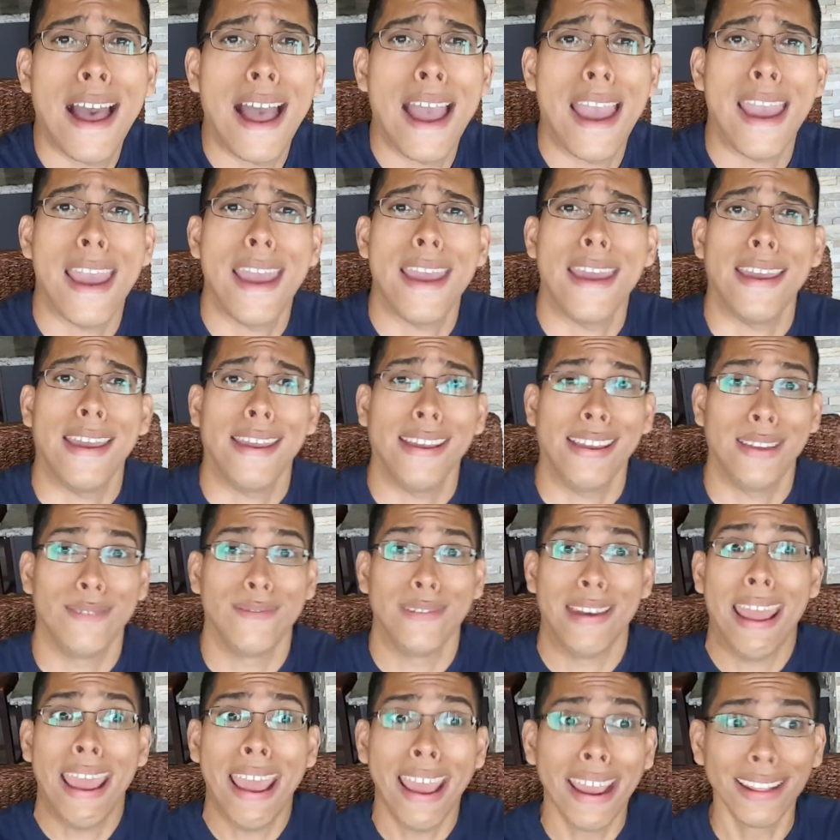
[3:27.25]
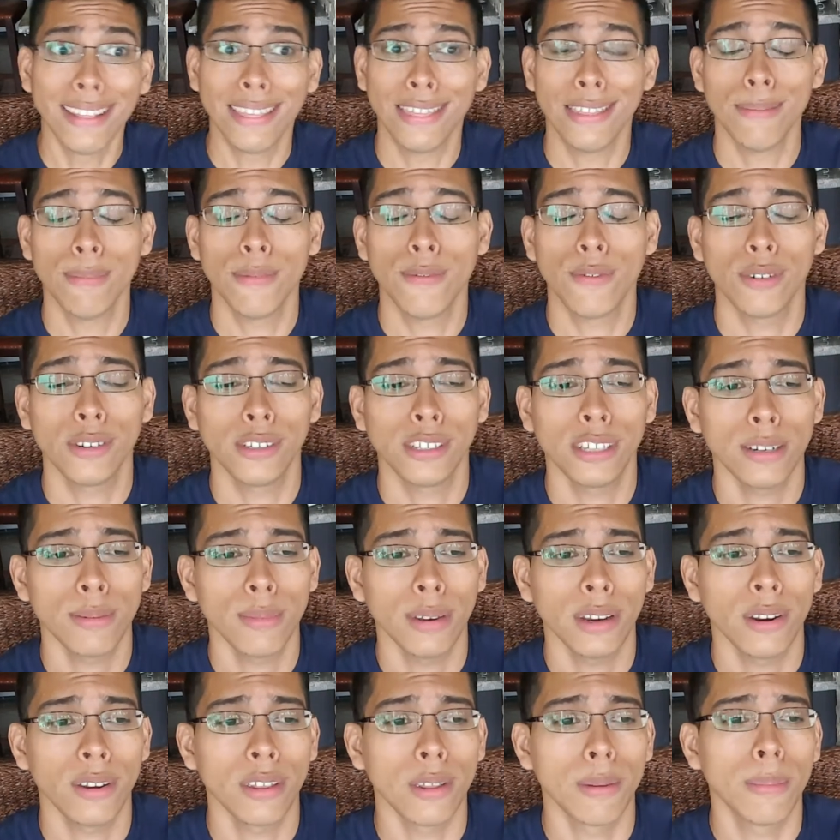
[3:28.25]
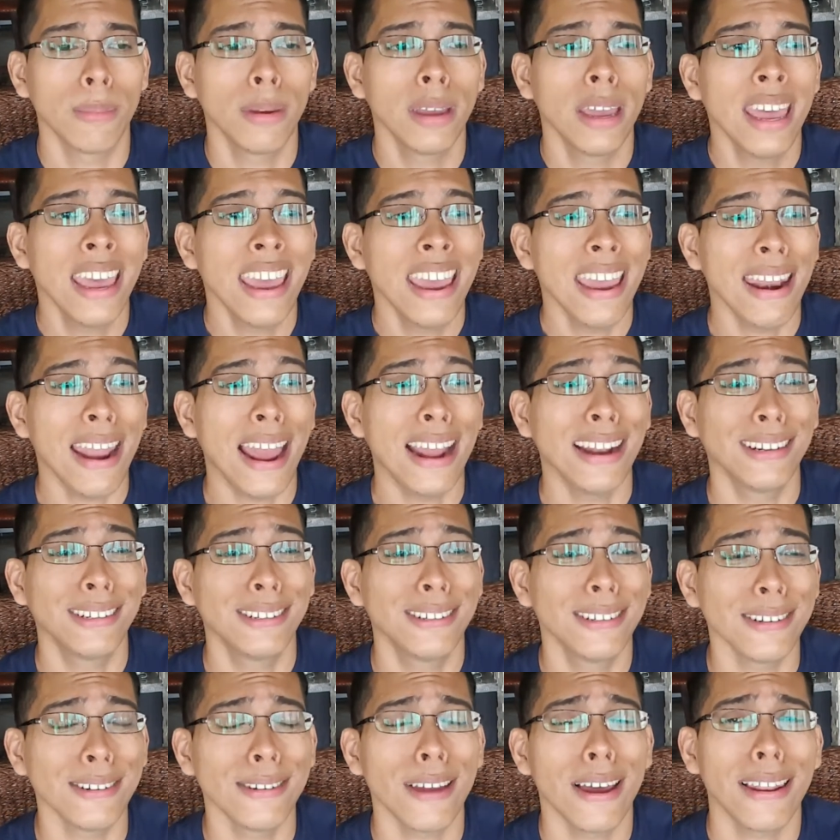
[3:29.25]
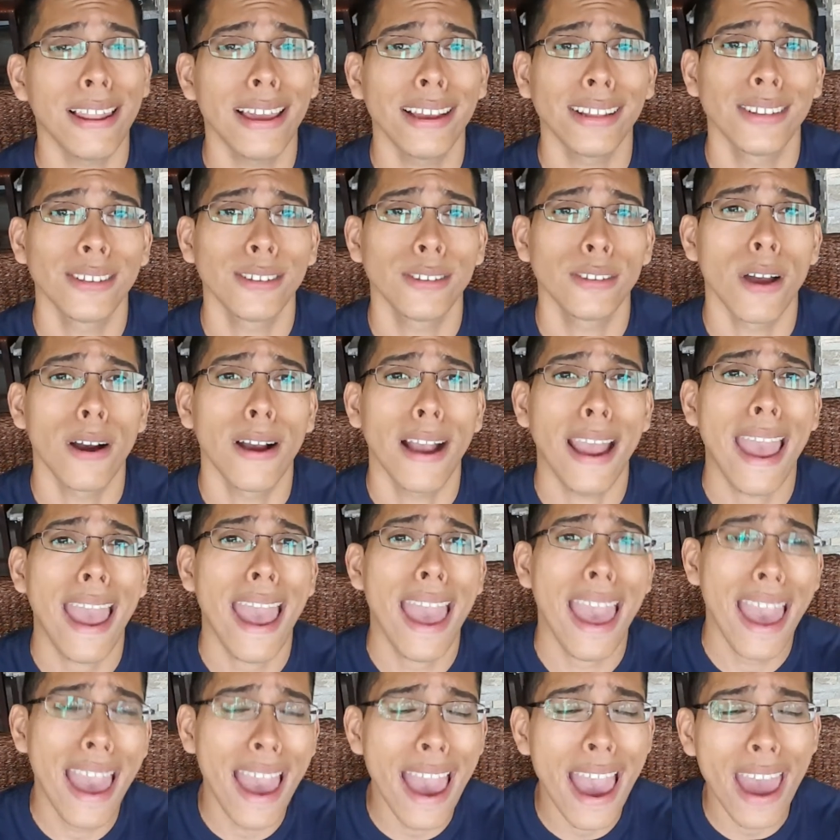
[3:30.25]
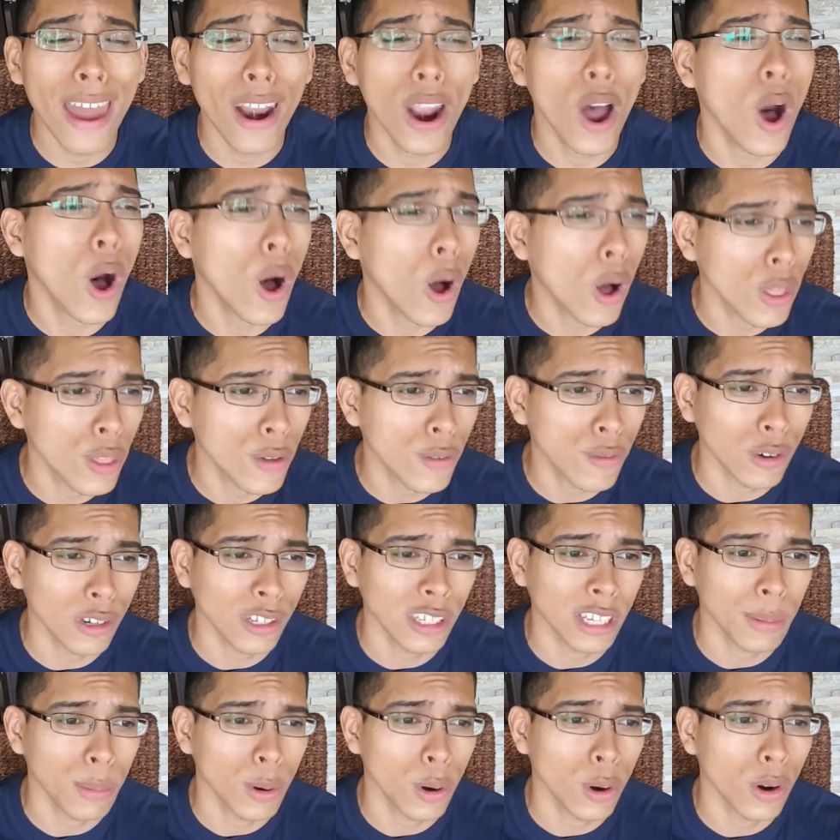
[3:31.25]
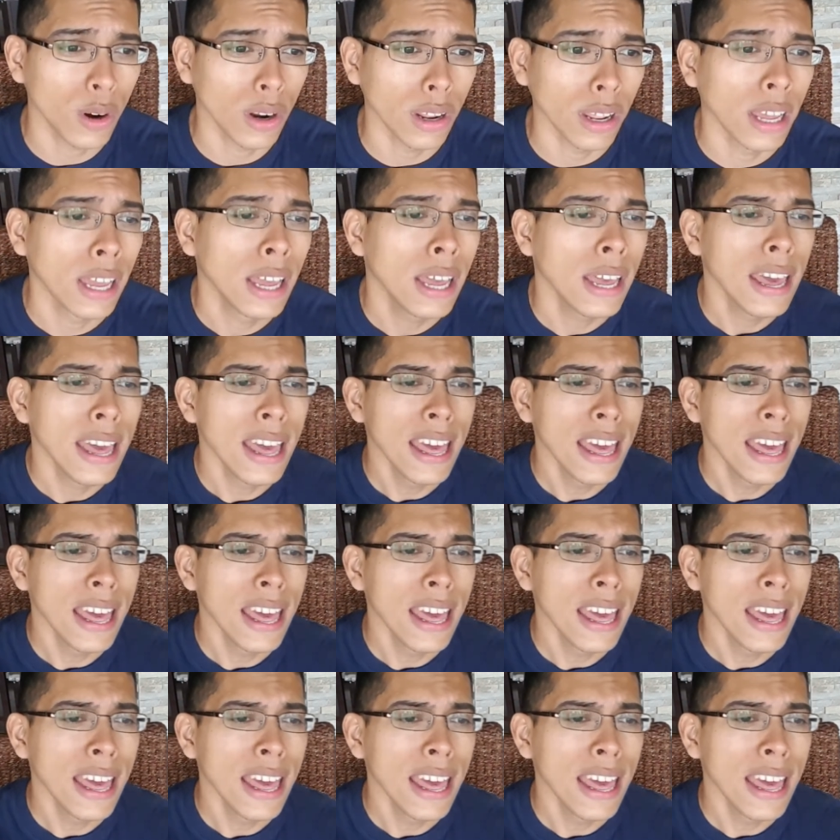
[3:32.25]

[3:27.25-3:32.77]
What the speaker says: I even hate them the first time I hear them. And I did not like this song at all the first time I heard it.